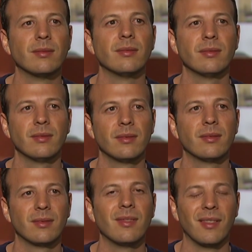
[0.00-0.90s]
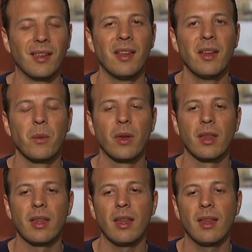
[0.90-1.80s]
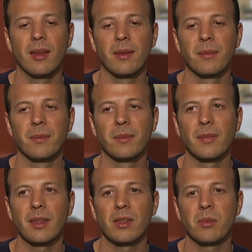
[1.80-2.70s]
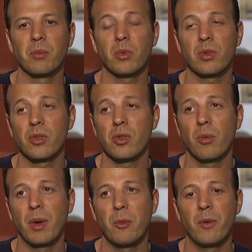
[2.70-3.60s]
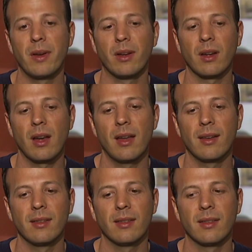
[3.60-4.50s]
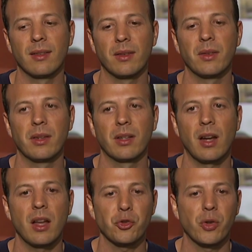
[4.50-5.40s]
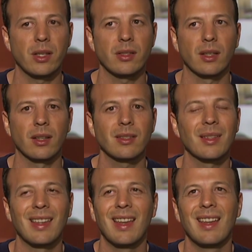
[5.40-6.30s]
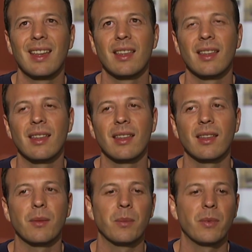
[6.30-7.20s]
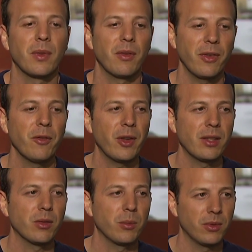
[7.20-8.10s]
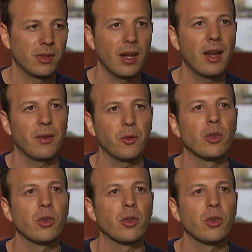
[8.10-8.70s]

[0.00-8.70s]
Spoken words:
Mm-hmm. Well, to show my movie in Cannes, the contrast, I guess, the film festival in Cannes,